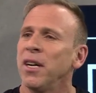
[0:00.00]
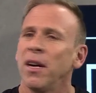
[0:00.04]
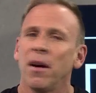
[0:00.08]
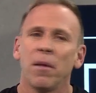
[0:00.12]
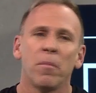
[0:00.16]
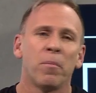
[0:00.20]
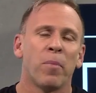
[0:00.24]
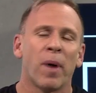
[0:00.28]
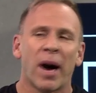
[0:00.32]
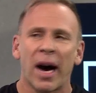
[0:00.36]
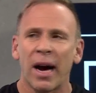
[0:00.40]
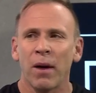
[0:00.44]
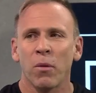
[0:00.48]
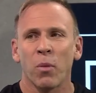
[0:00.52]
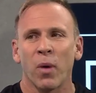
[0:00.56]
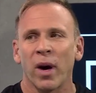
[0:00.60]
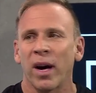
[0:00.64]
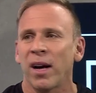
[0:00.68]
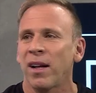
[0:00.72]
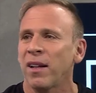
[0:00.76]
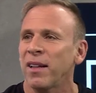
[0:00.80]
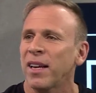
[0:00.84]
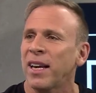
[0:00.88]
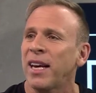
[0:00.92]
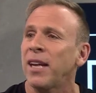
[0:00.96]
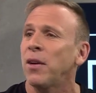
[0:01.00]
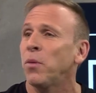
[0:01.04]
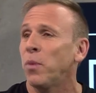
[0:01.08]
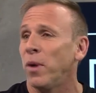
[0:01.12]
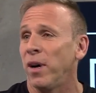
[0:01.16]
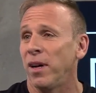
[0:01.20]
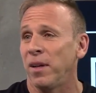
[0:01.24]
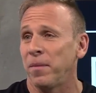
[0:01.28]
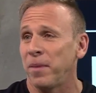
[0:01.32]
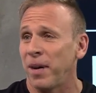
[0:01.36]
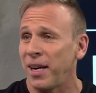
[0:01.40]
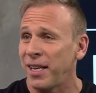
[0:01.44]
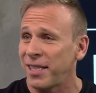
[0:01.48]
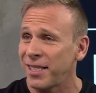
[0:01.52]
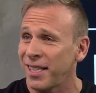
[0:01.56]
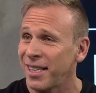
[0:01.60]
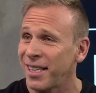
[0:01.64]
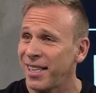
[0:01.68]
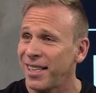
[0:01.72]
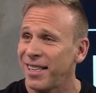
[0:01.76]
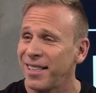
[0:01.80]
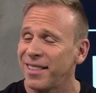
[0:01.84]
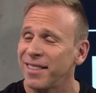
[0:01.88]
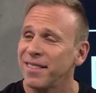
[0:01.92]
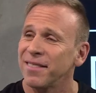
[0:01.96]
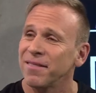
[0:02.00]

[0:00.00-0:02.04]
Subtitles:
buy well, eat well, basically.